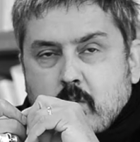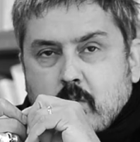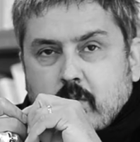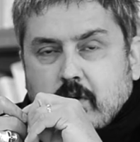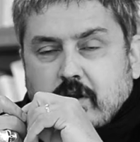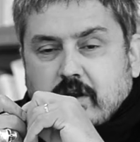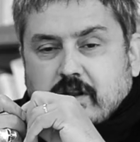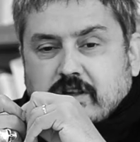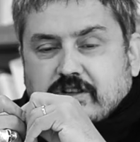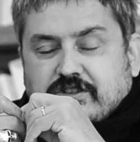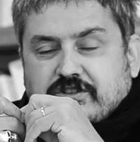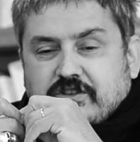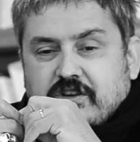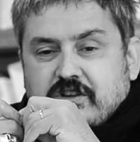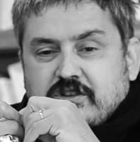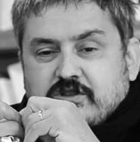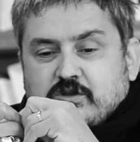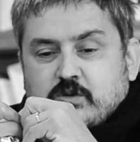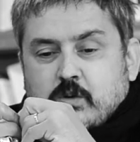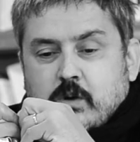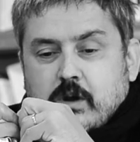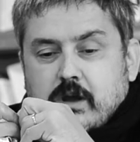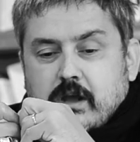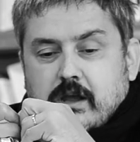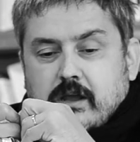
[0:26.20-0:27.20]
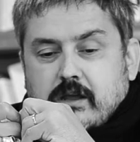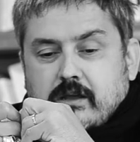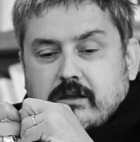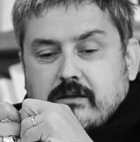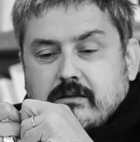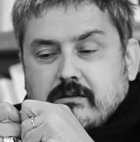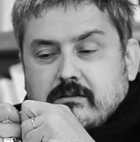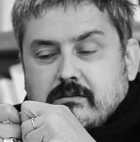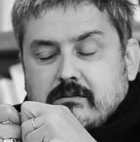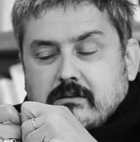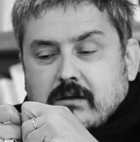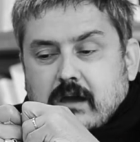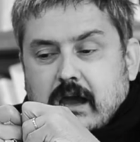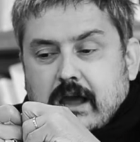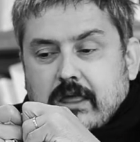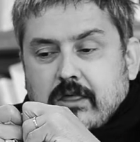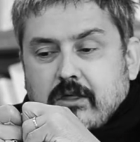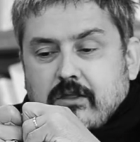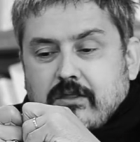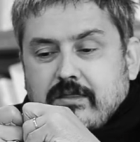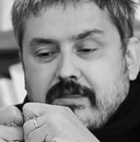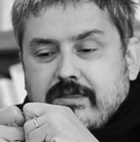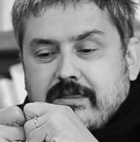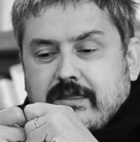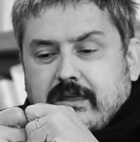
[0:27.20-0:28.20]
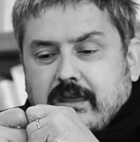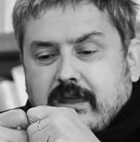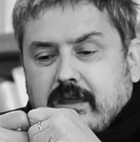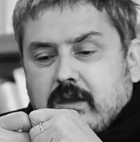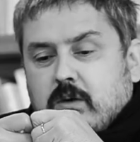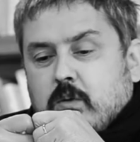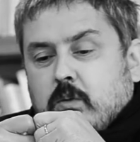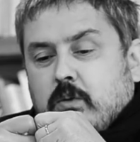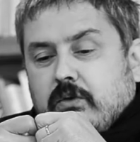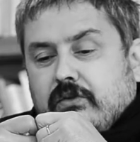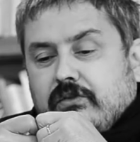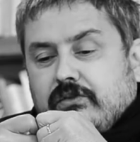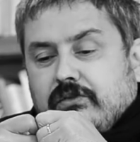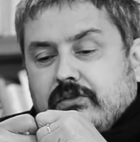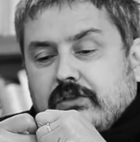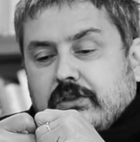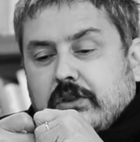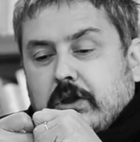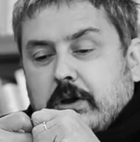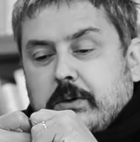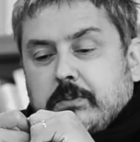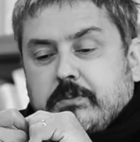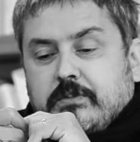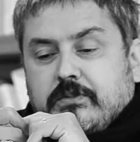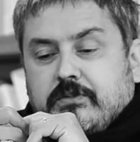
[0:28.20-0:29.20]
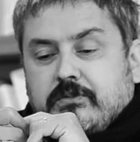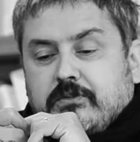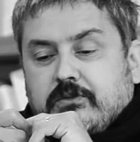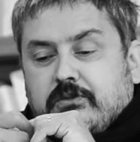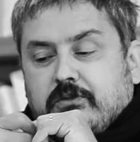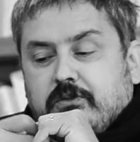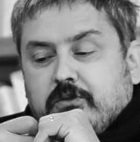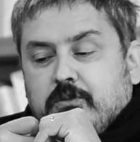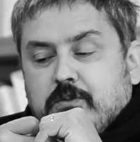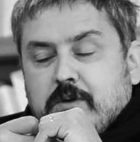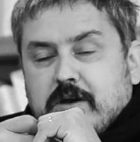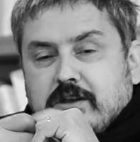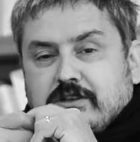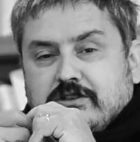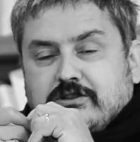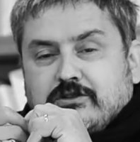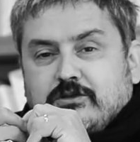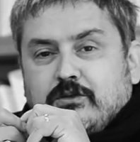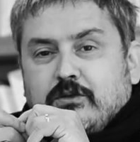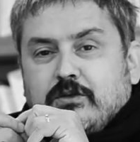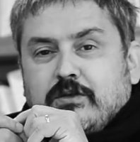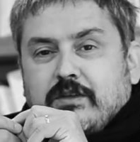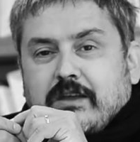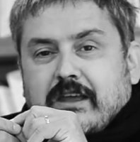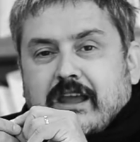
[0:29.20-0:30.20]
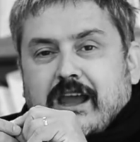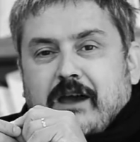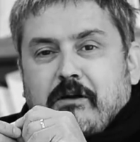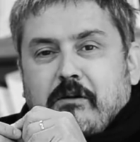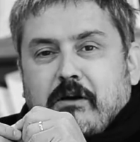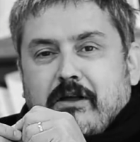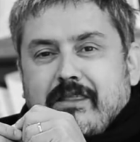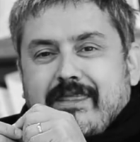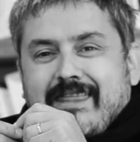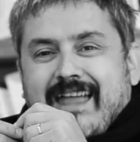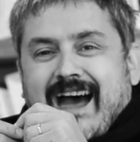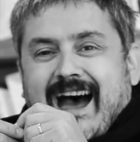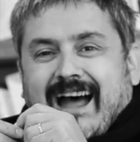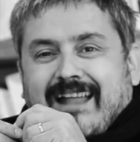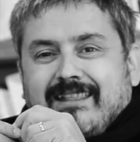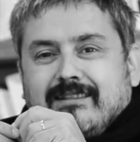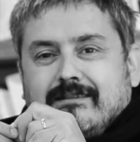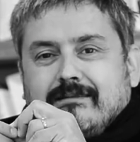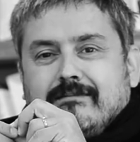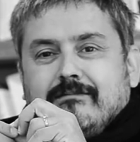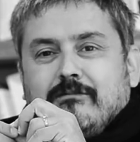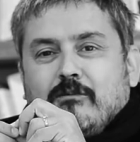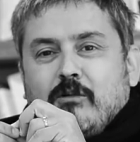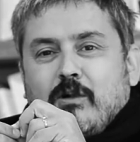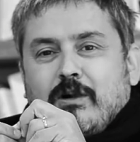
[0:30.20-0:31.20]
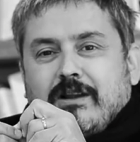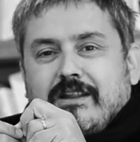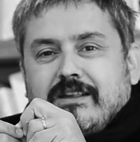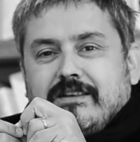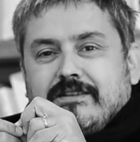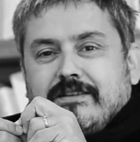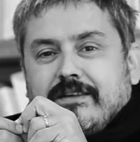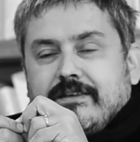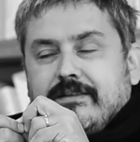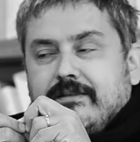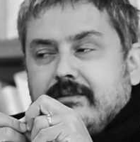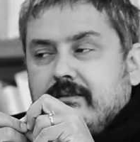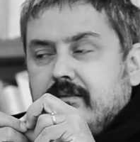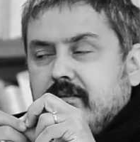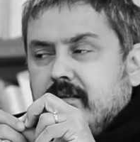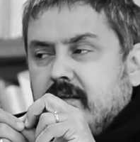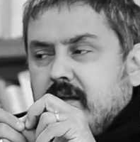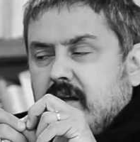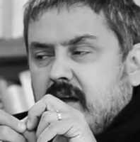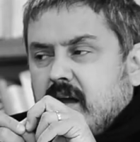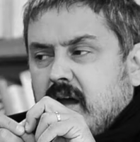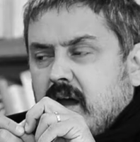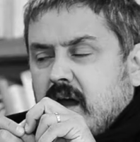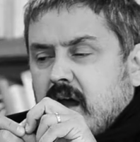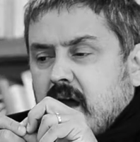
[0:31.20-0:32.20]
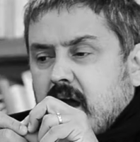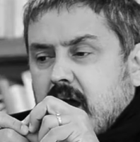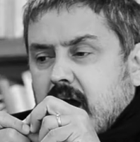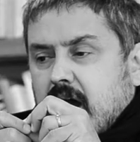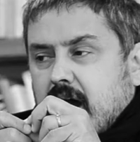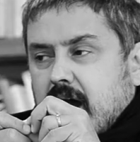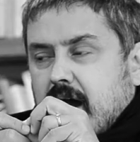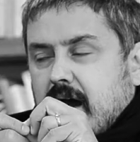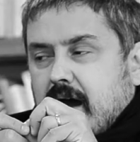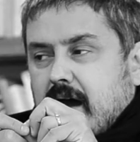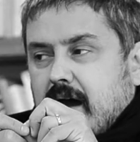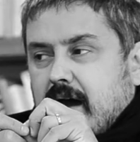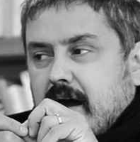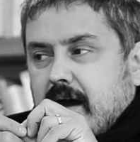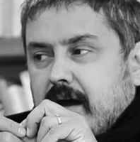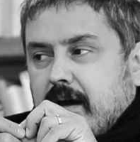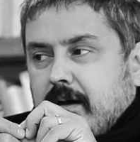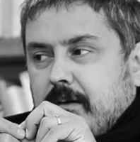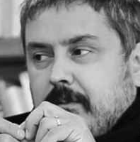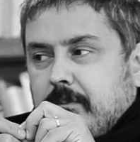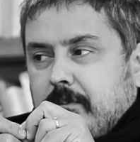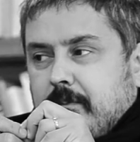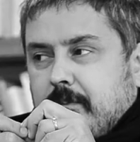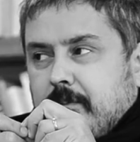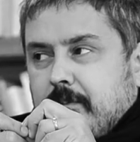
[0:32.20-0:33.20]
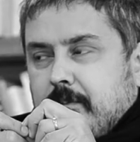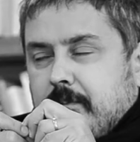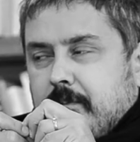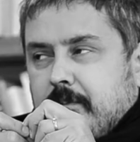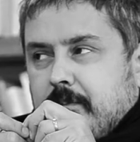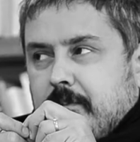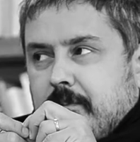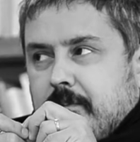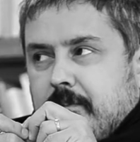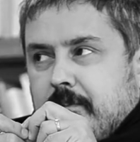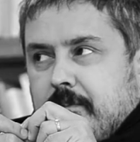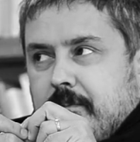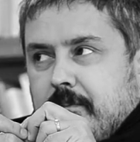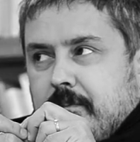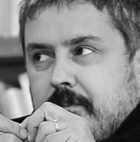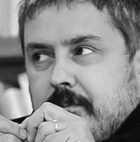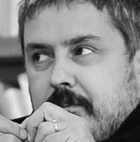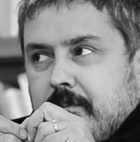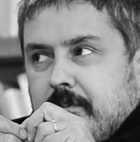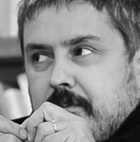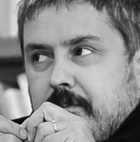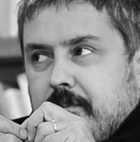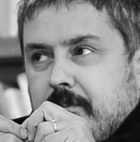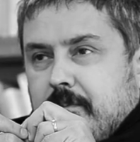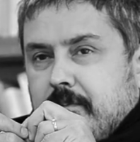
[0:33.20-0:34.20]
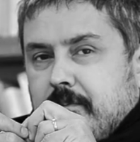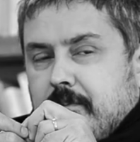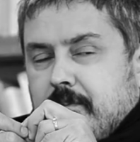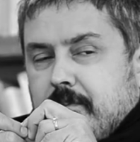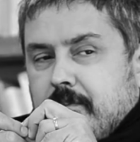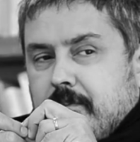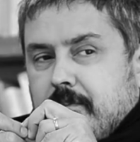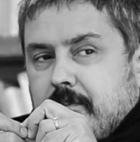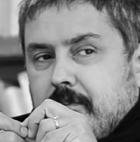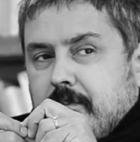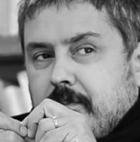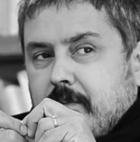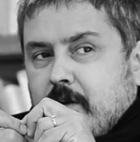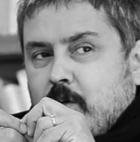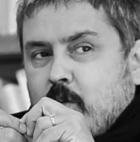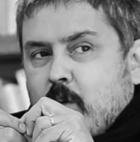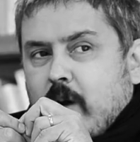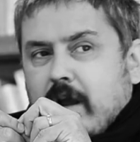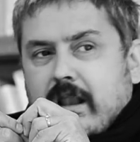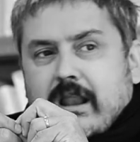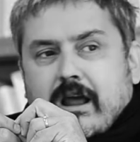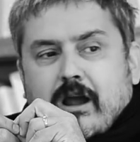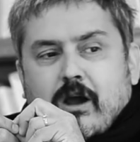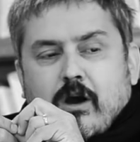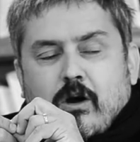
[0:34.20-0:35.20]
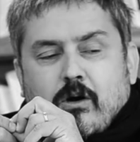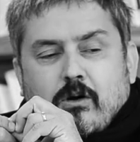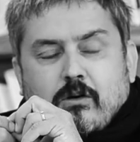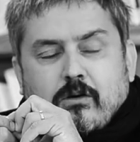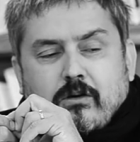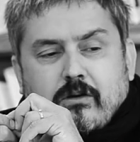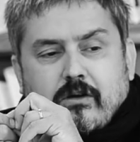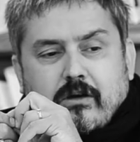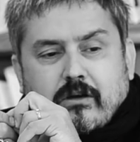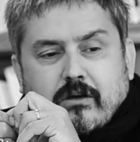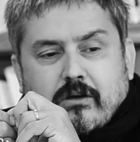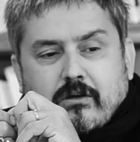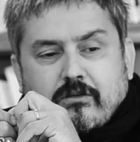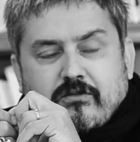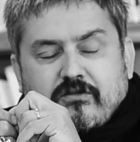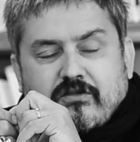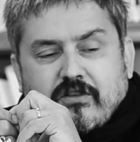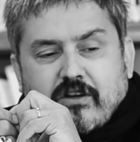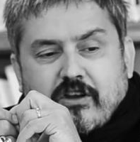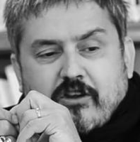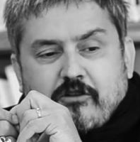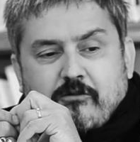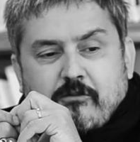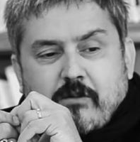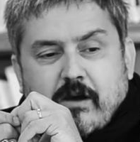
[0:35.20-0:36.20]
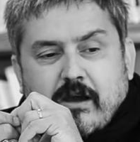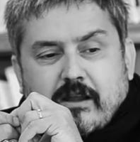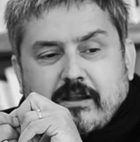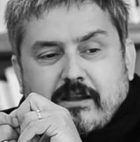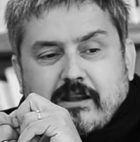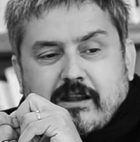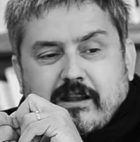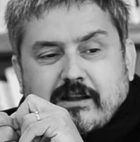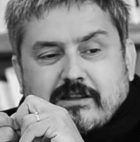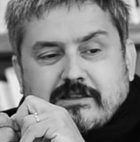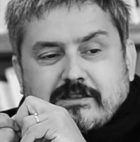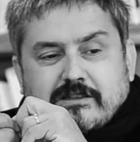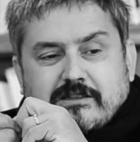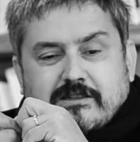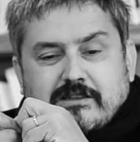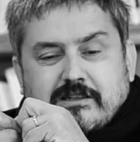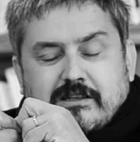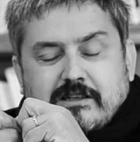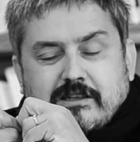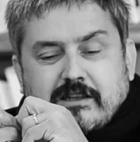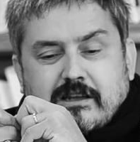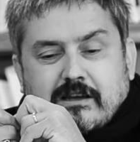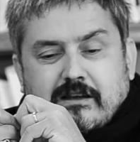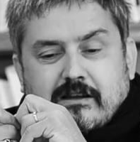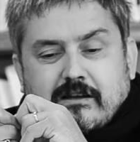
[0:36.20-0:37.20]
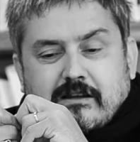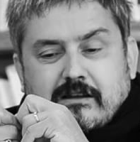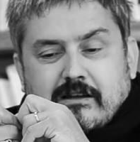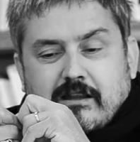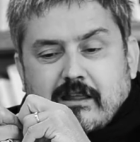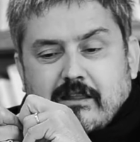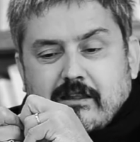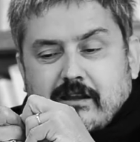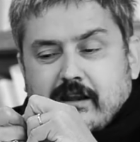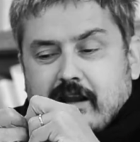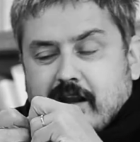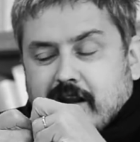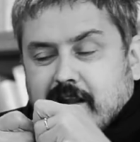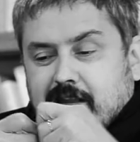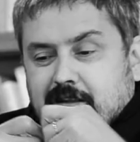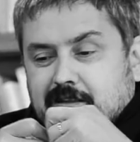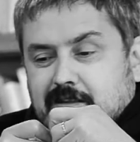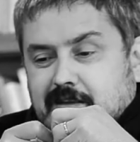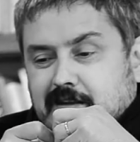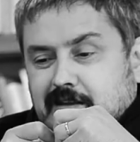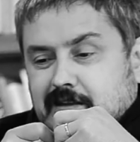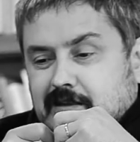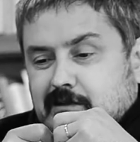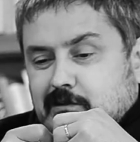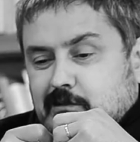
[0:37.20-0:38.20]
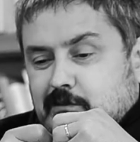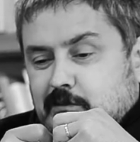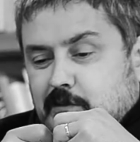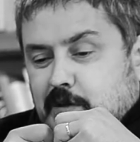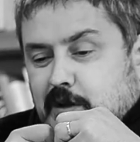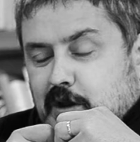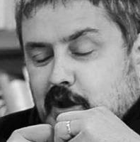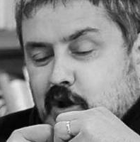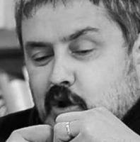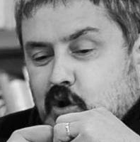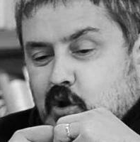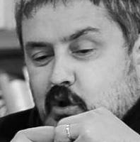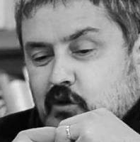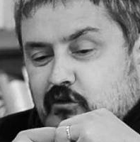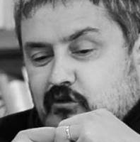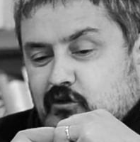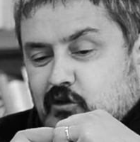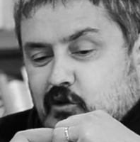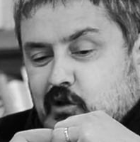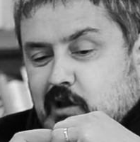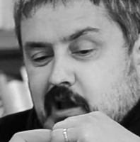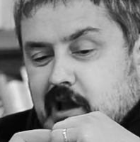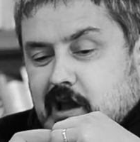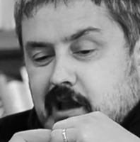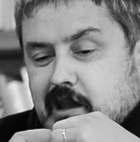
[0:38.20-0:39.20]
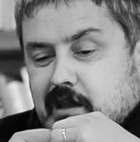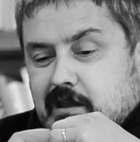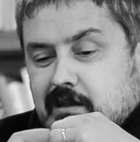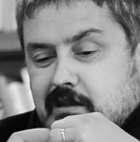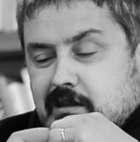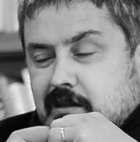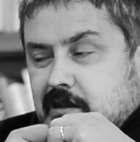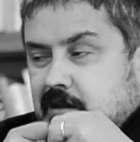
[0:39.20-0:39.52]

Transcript: in a strange way, I don't think we stop too much to think about that. What is it? Um, a while ago, a good friend of mine in Argentina, another architect, very colorful guy,